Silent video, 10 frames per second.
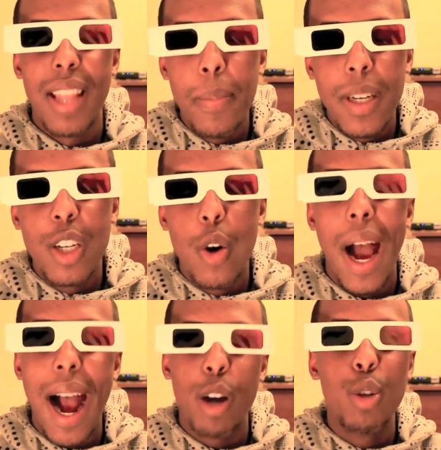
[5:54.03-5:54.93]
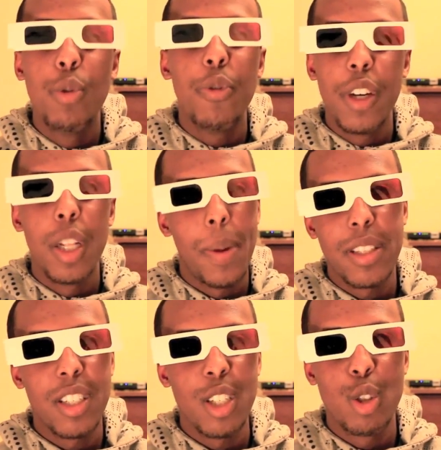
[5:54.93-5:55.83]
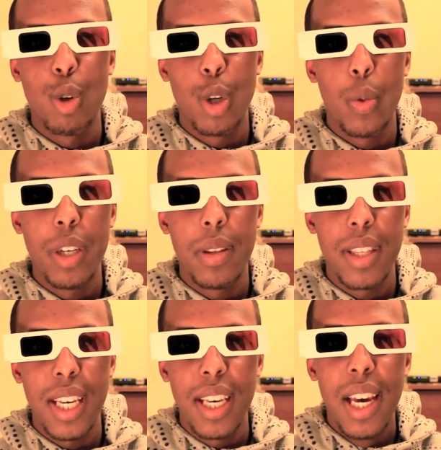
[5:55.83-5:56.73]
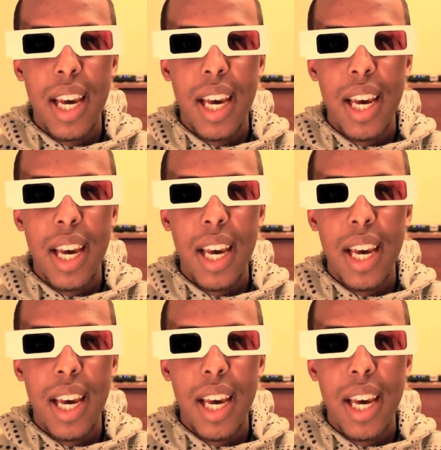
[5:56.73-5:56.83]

Let me know how you feel about this controller and what you think.